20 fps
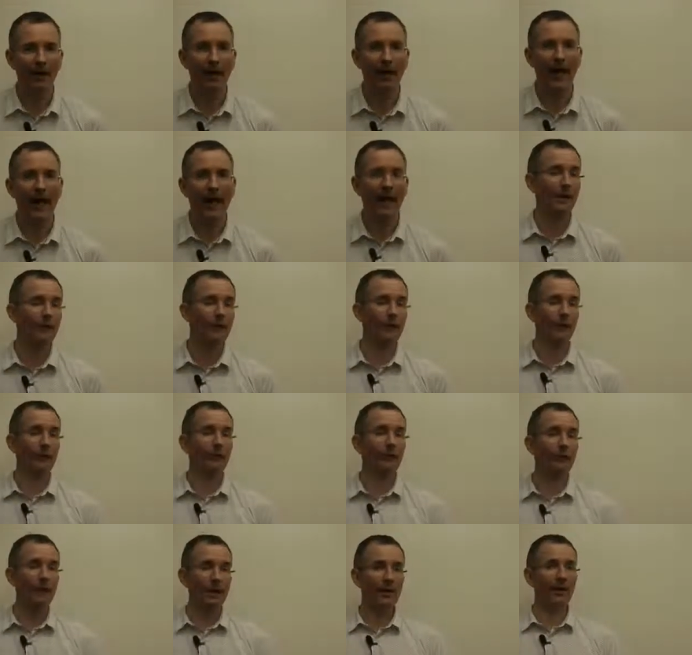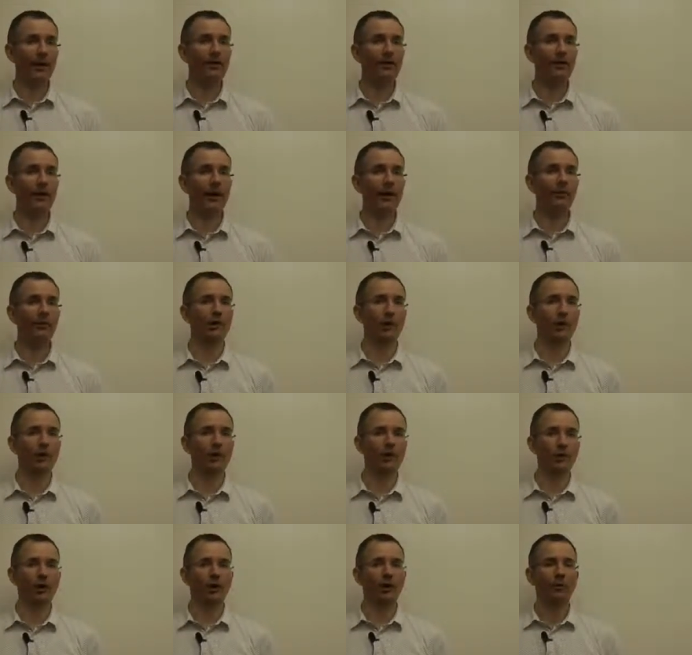and you'll see these
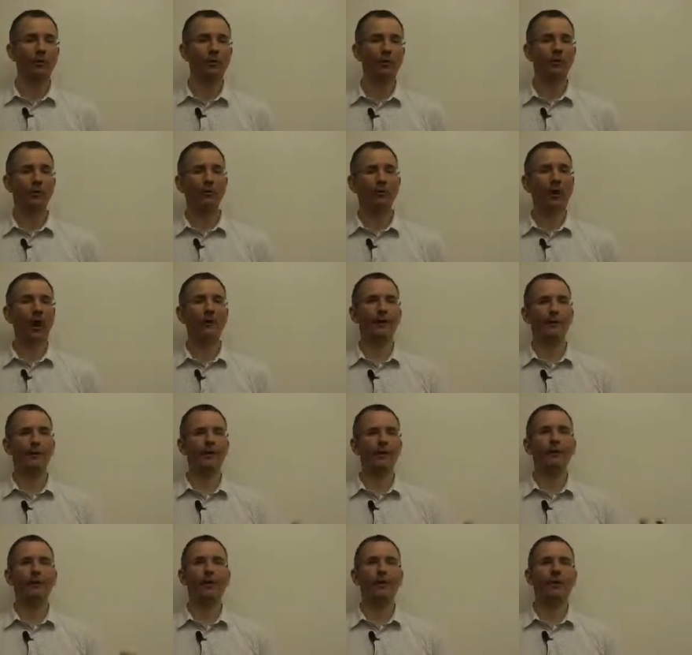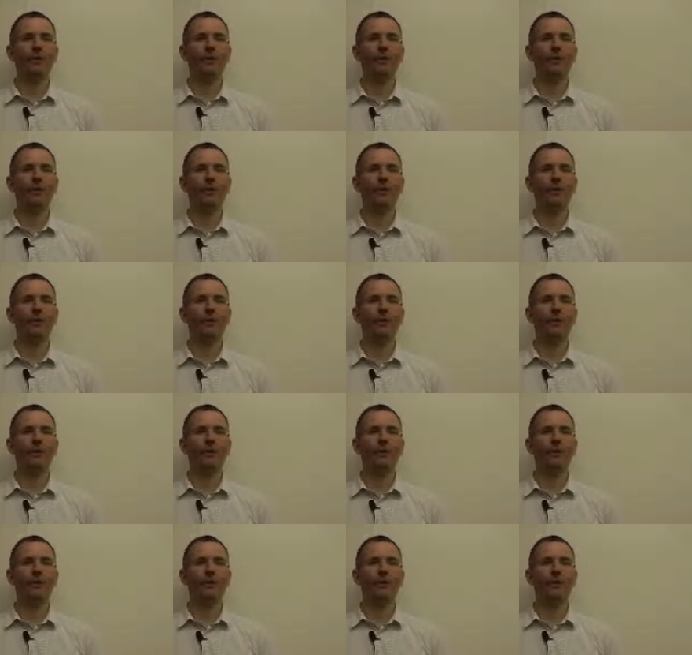ratios scattered